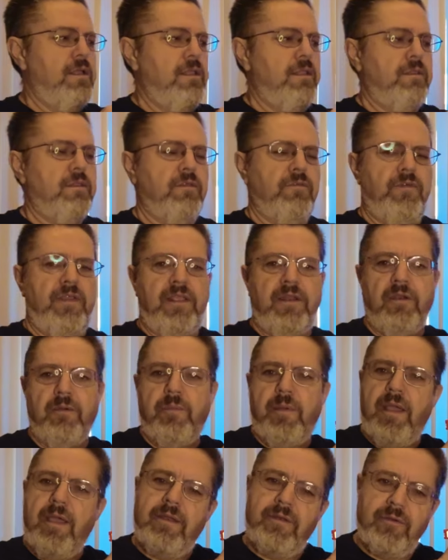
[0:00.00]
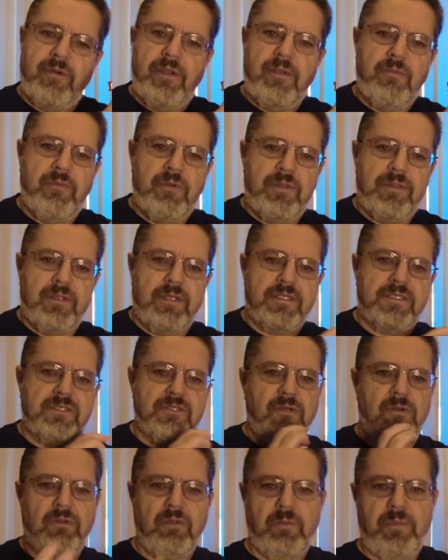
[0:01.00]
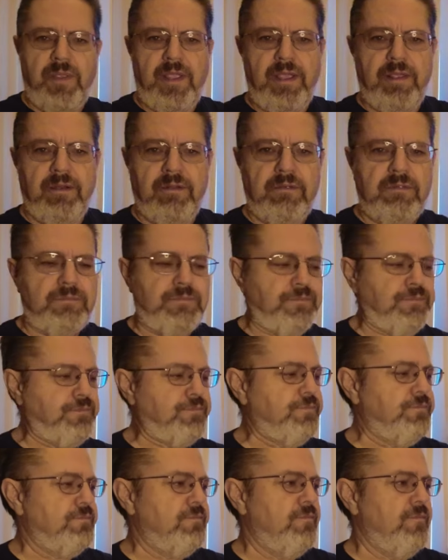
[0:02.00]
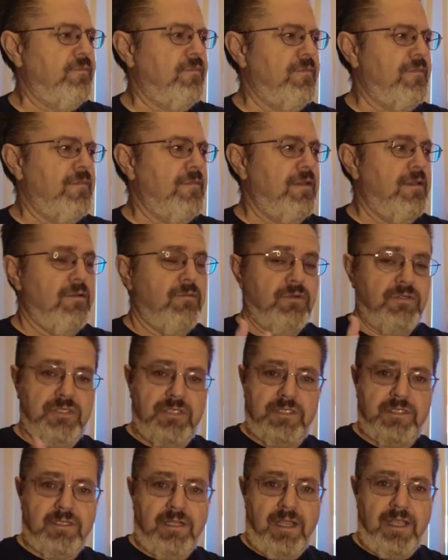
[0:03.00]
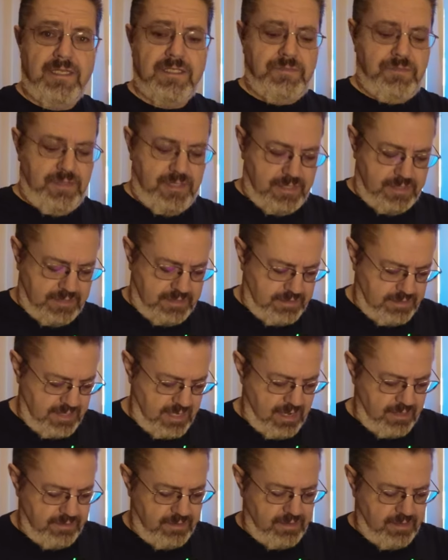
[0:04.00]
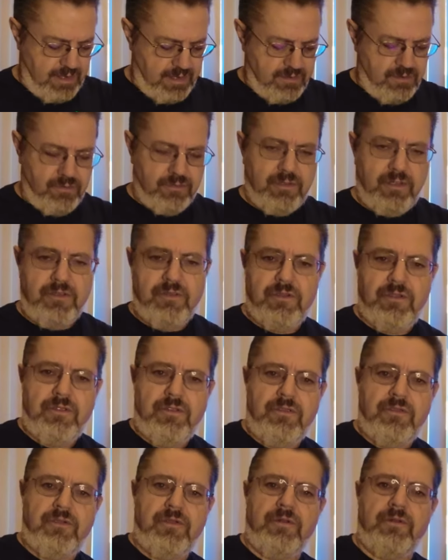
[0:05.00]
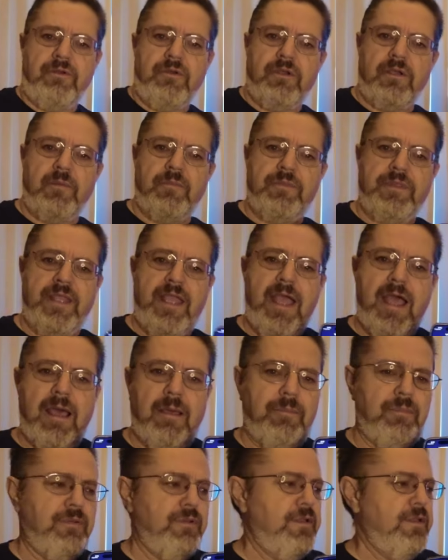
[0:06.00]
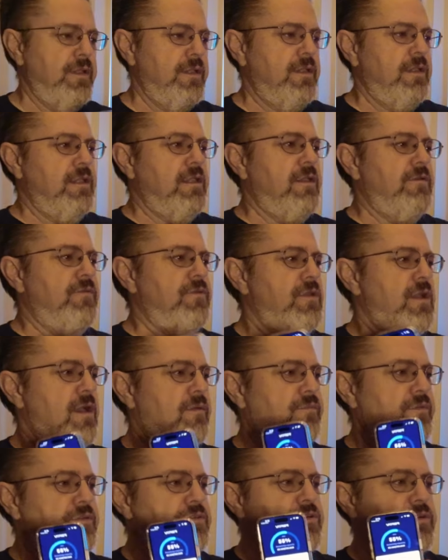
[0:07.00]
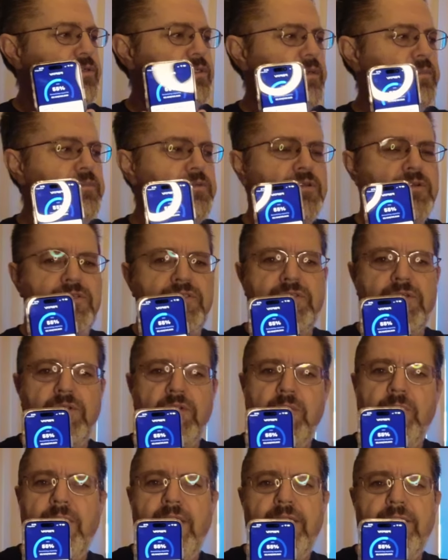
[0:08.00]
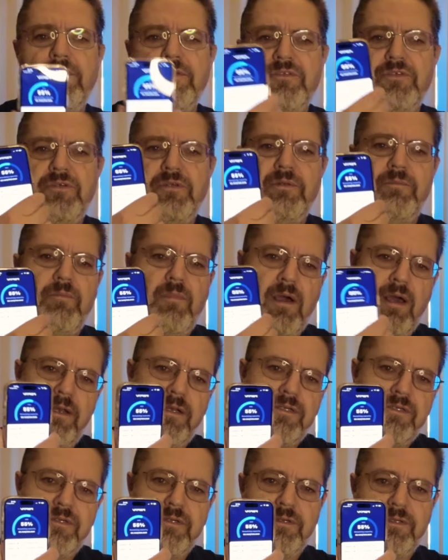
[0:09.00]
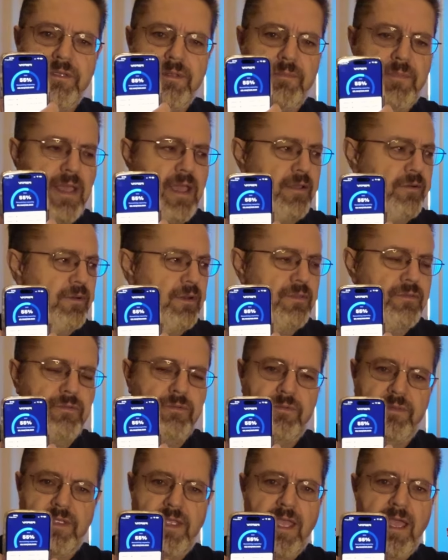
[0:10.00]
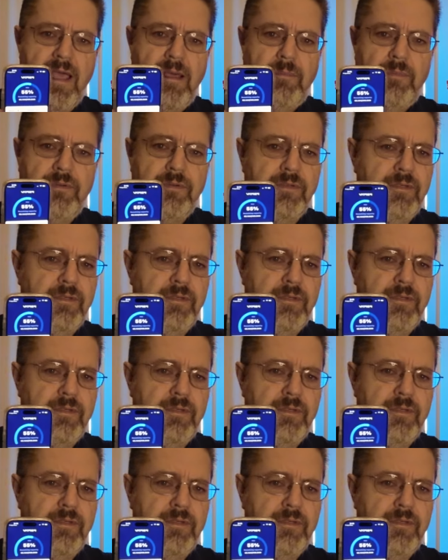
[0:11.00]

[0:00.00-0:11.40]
the Vatrer battery with a solar panel, which is nice because now that I know that you can hook up the app, if you have this hooked up to your solar panels, you can monitor the battery through the app.